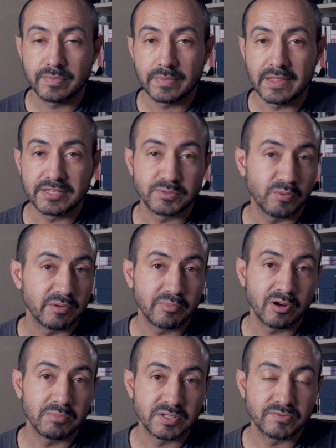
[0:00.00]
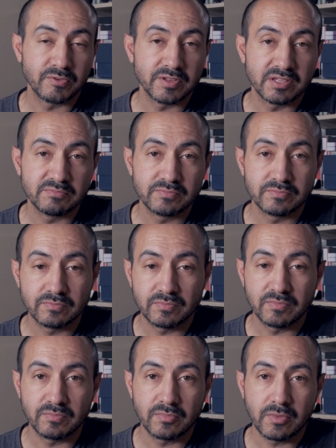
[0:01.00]
that's one purpose for them.
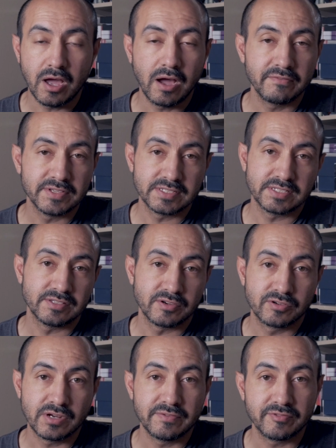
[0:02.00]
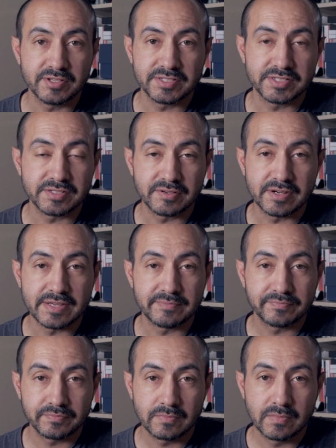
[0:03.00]
Obviously, they're great for Instagram,